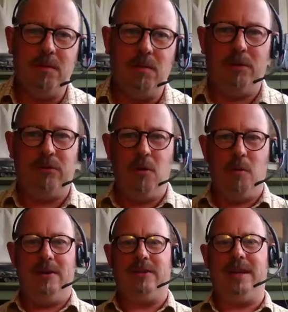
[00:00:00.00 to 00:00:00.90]
What would
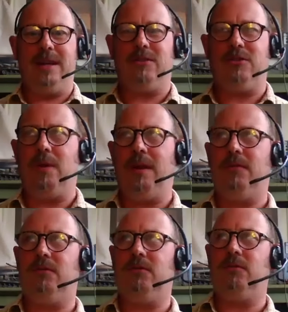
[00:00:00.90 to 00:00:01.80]
normally take it
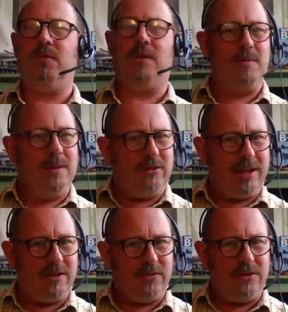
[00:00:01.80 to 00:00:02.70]
twenty-five minutes
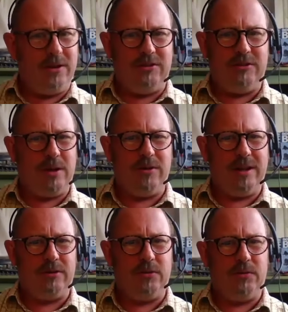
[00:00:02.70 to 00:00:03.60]
to get to thirty, twenty
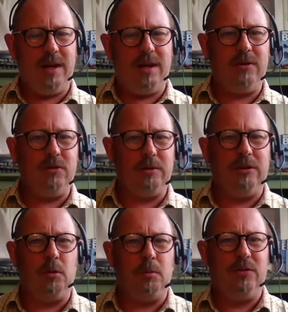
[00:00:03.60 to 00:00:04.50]
thousand feet,
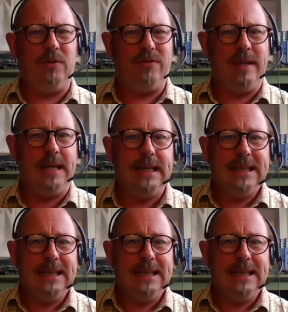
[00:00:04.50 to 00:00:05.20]
it's almost fifty.